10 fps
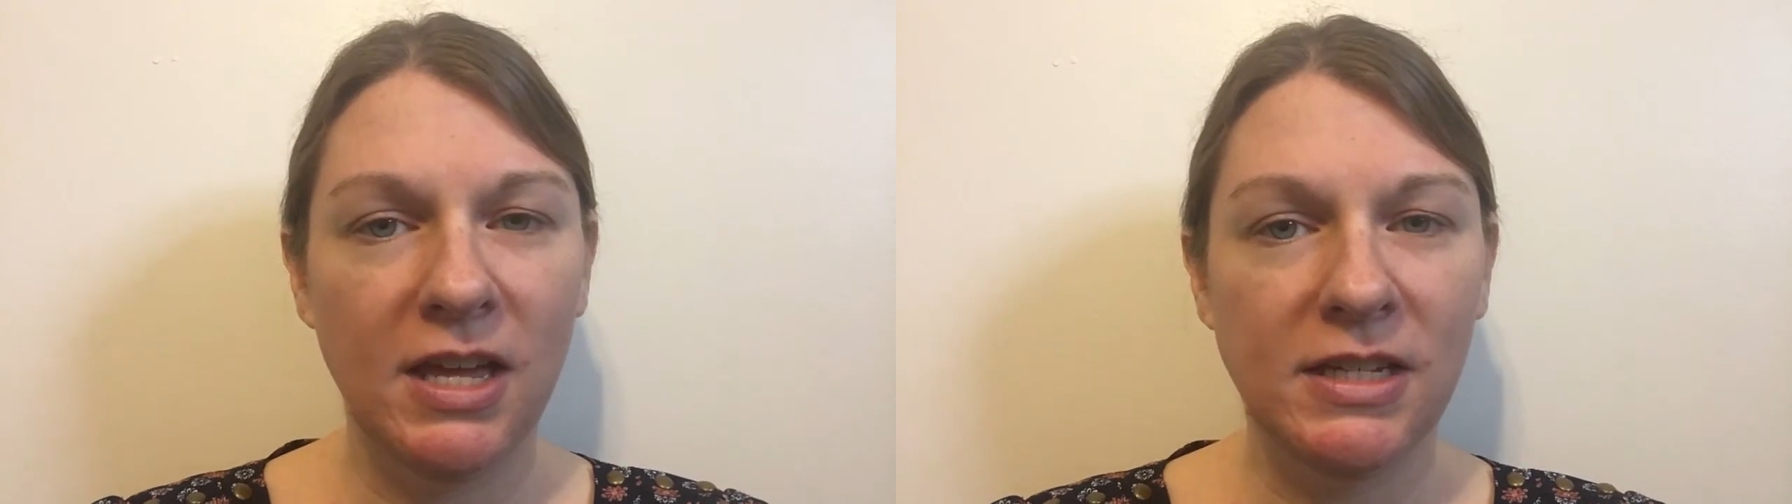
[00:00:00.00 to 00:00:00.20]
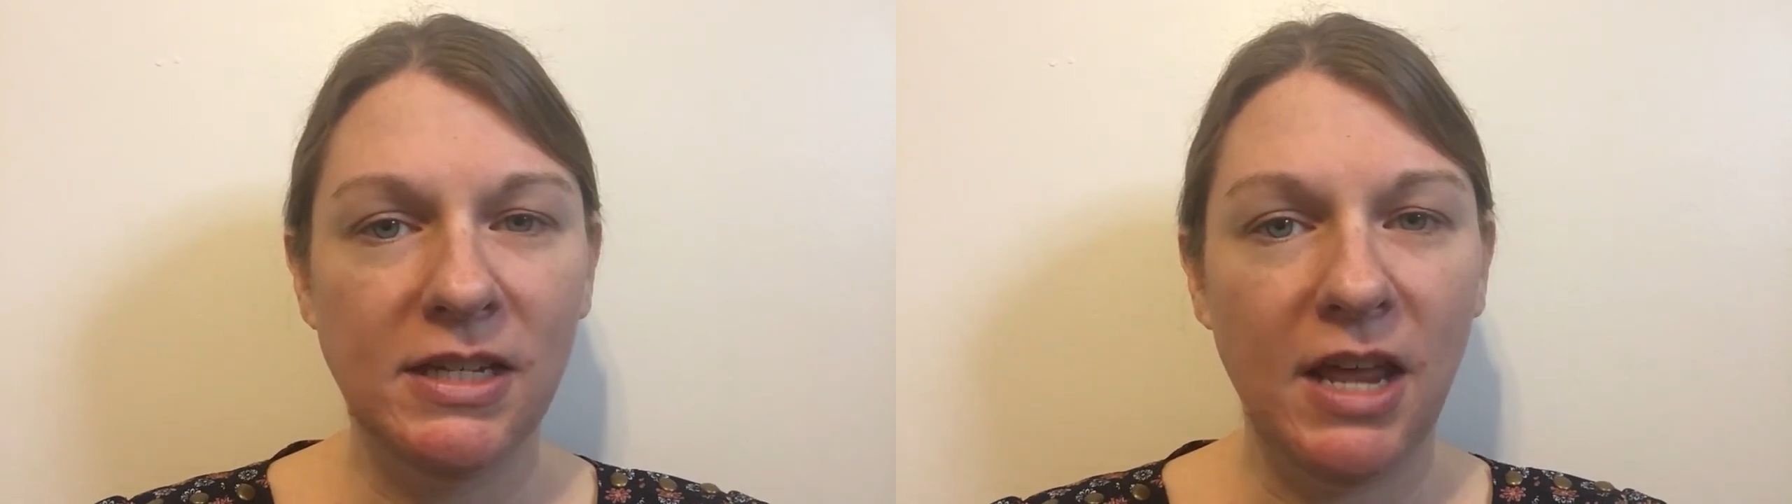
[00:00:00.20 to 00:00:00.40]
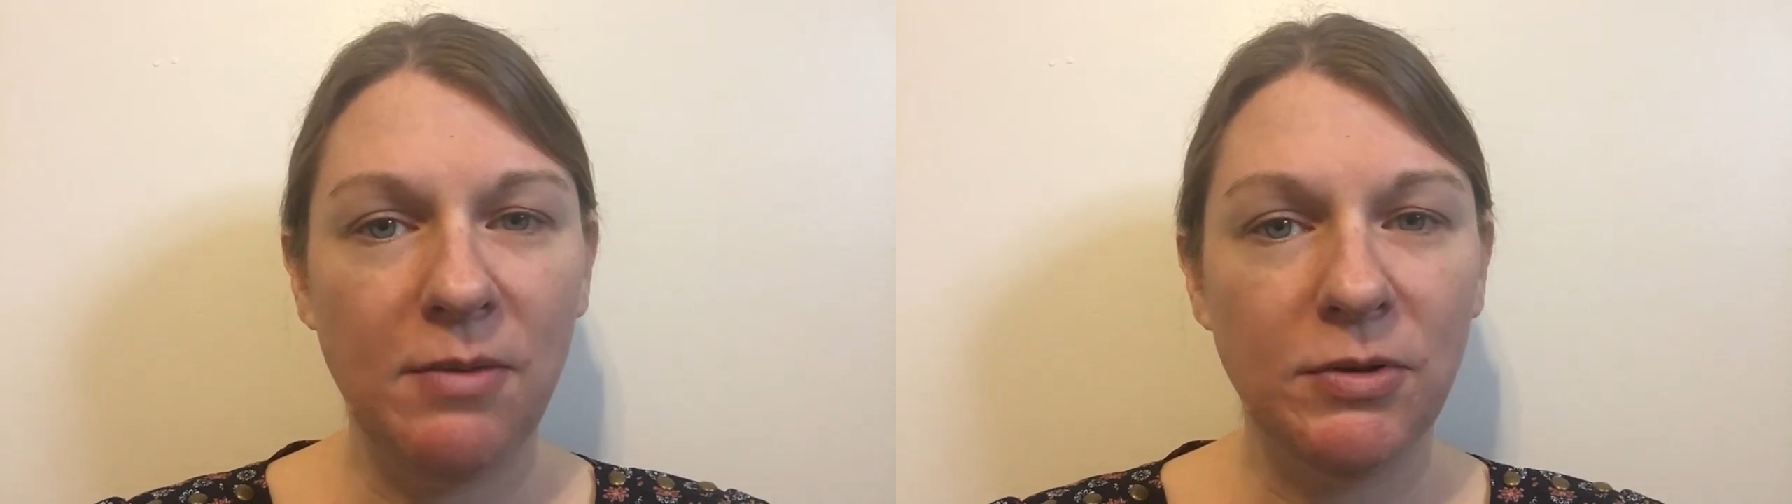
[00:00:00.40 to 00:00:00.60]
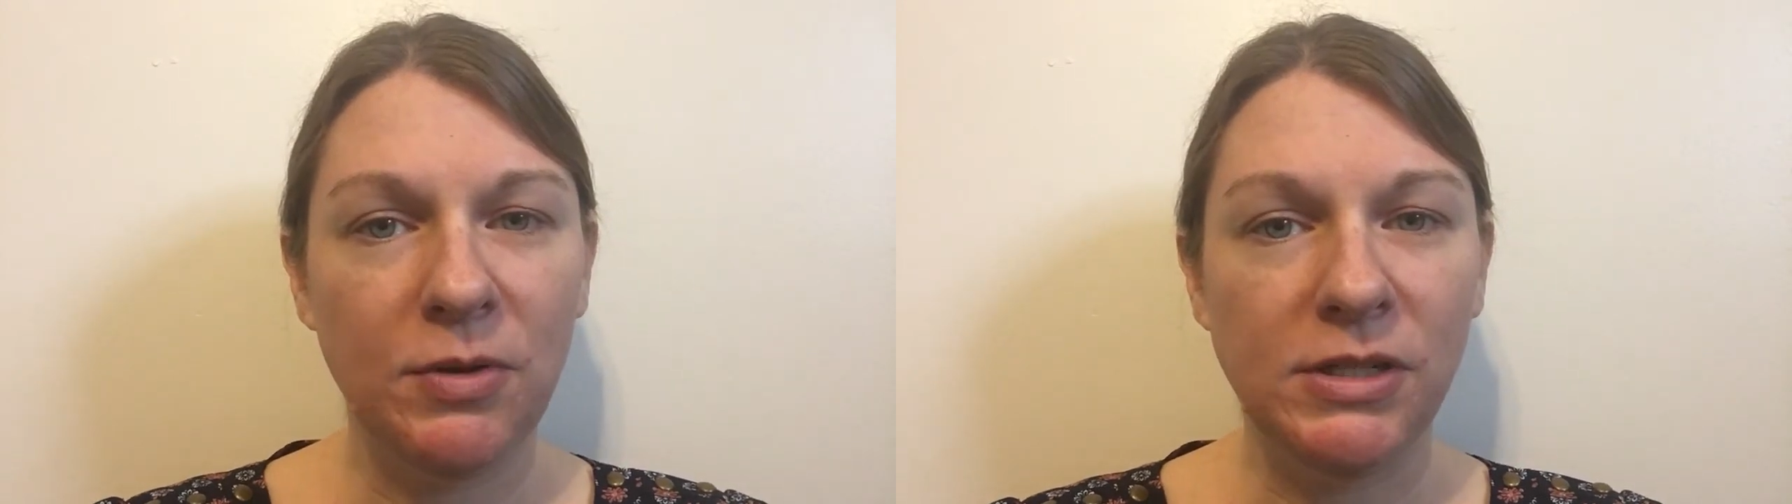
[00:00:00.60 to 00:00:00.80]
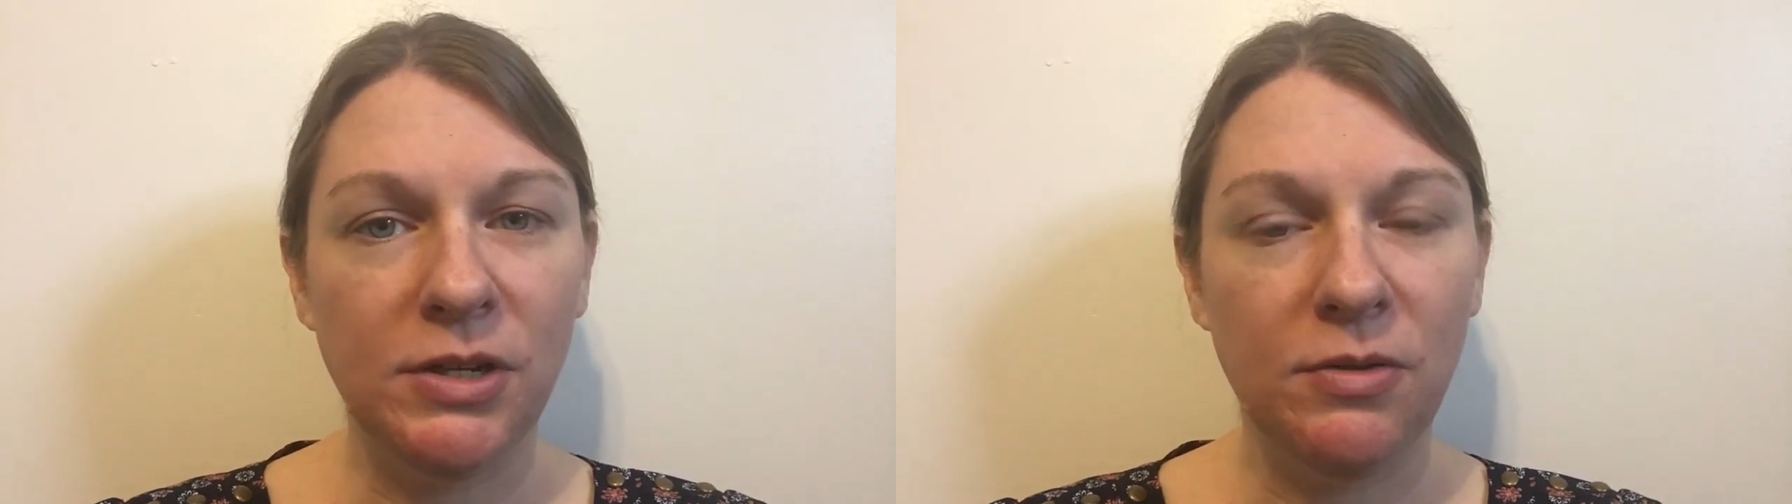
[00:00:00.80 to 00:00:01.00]
Today we're
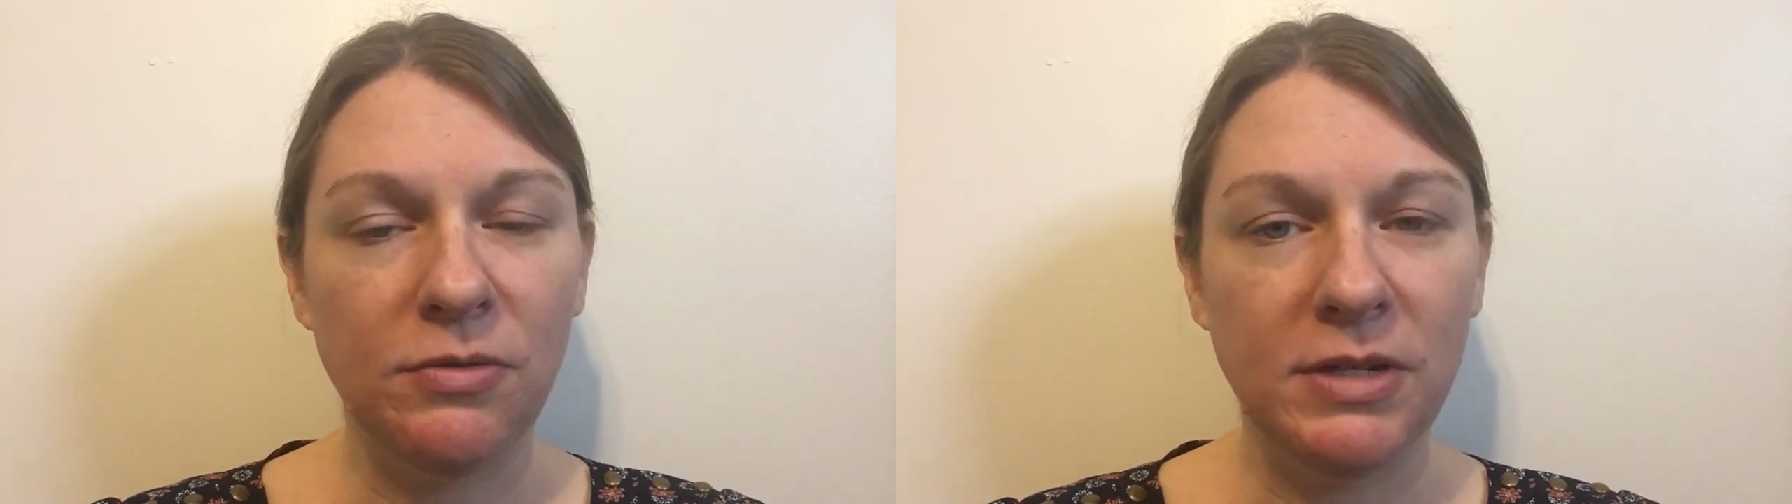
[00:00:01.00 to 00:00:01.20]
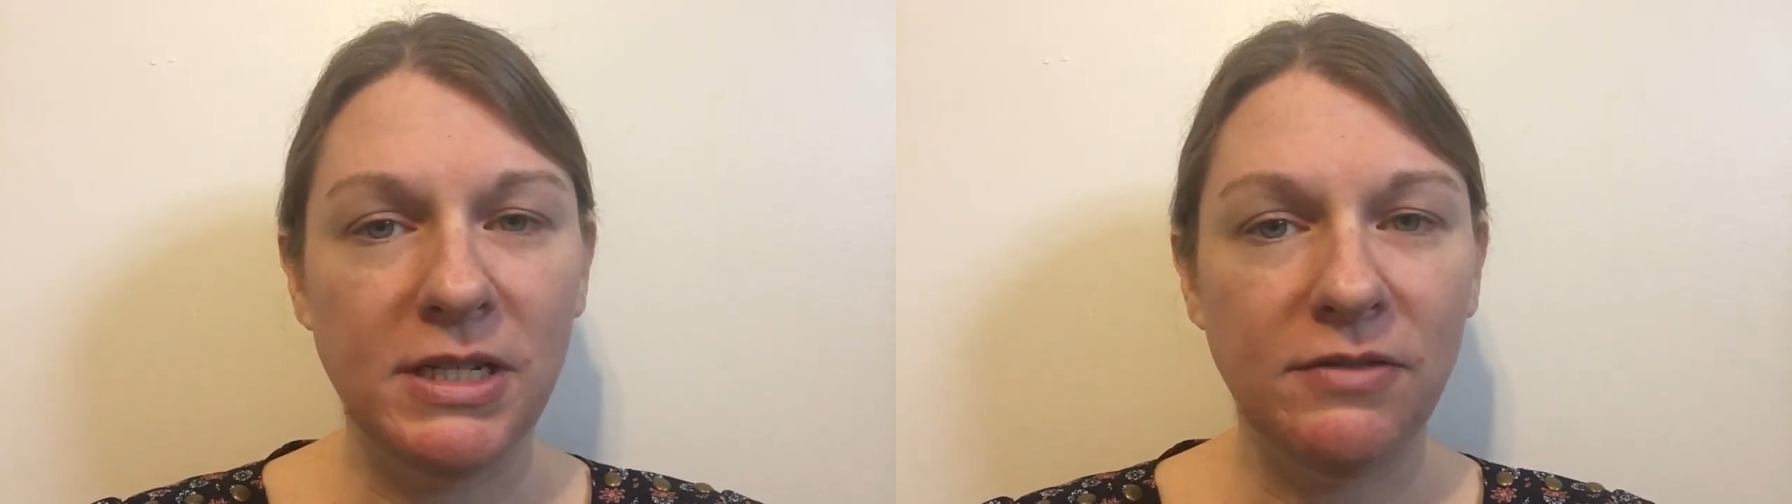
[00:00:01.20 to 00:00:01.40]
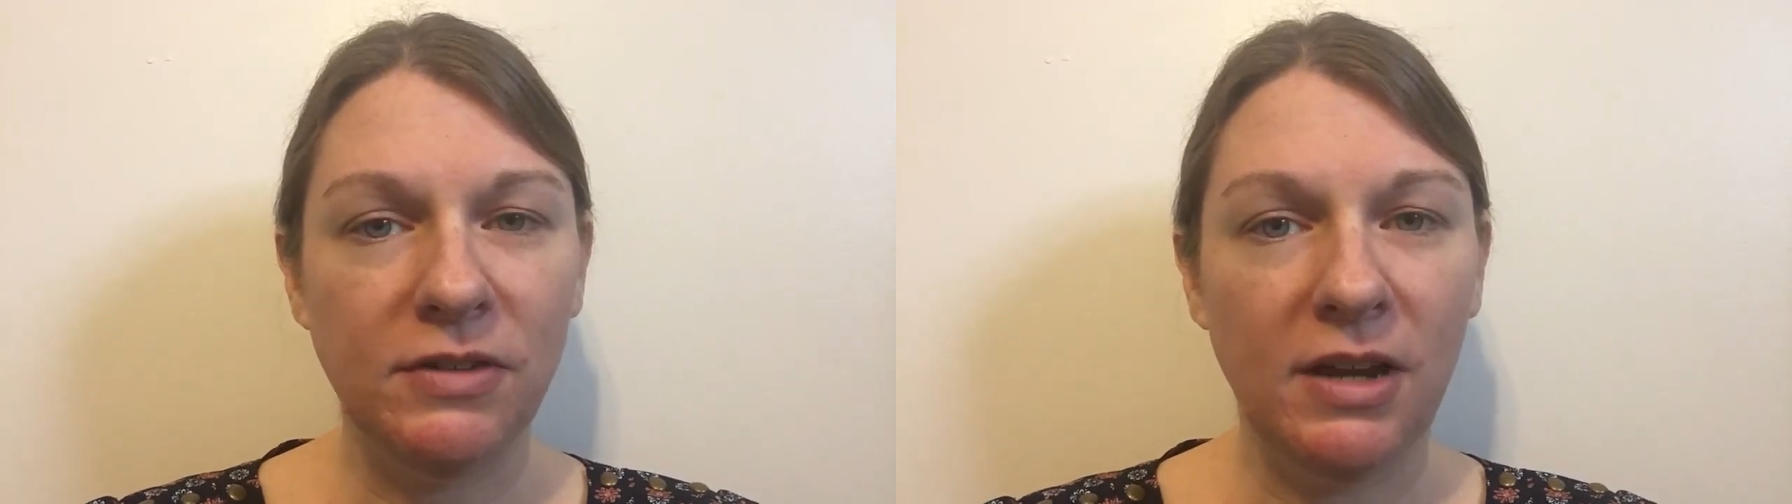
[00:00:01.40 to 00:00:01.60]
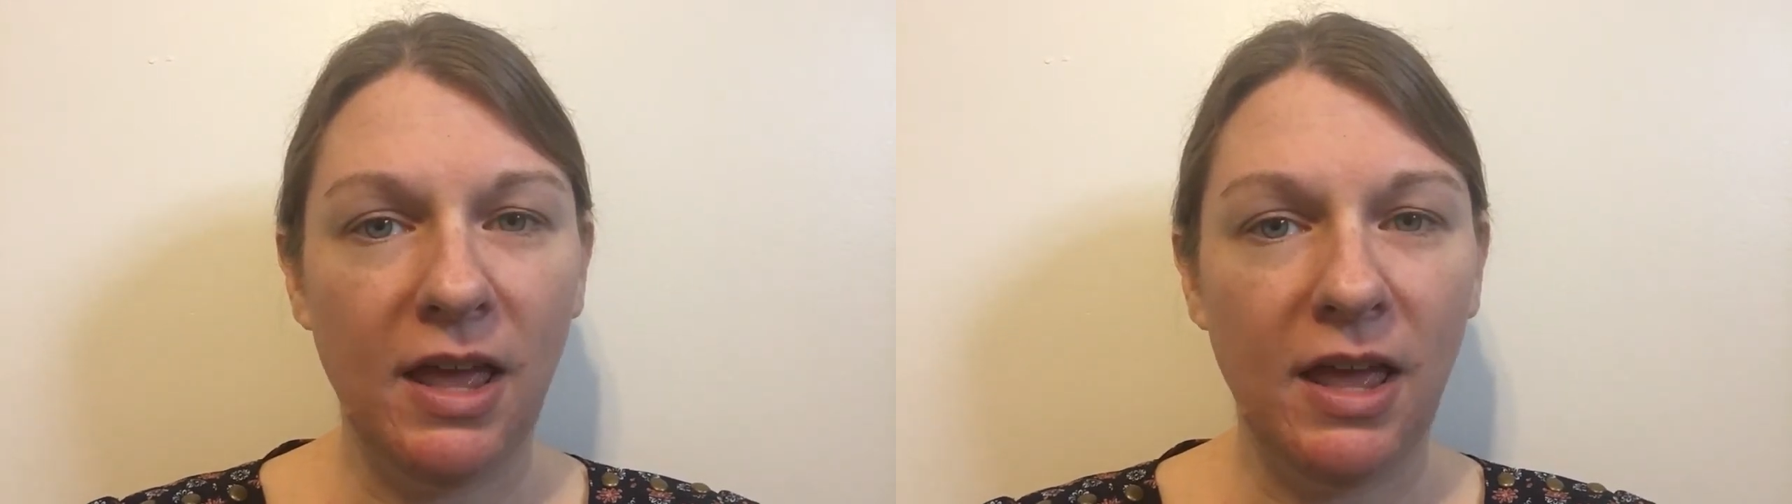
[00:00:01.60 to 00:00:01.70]
going to do 3 different